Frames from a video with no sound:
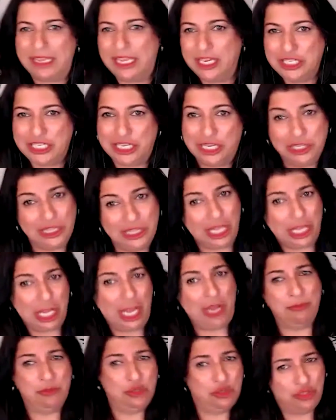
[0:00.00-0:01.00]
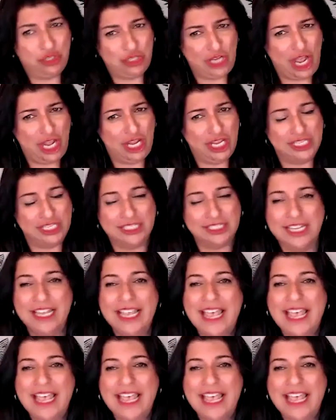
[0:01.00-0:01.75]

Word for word: Indian. They came to the dais.